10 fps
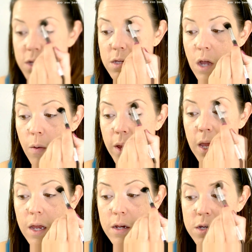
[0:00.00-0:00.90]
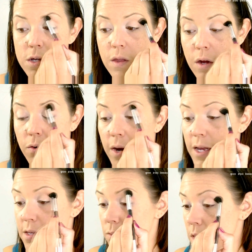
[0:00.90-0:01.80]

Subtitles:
we're just going into the crease.